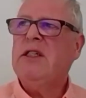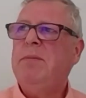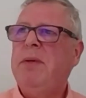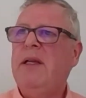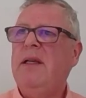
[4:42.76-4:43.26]
to
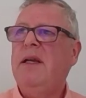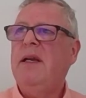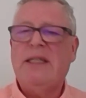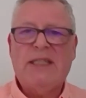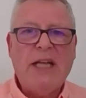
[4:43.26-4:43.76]
be
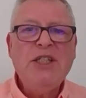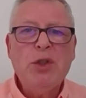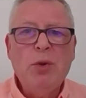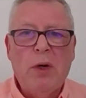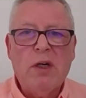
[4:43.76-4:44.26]

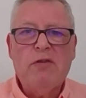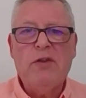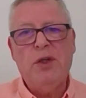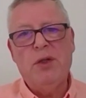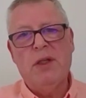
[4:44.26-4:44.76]
essential work for
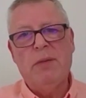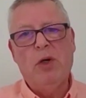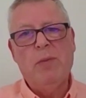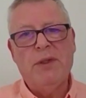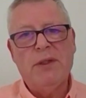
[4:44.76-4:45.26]
you at the
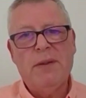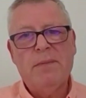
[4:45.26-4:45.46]
moment.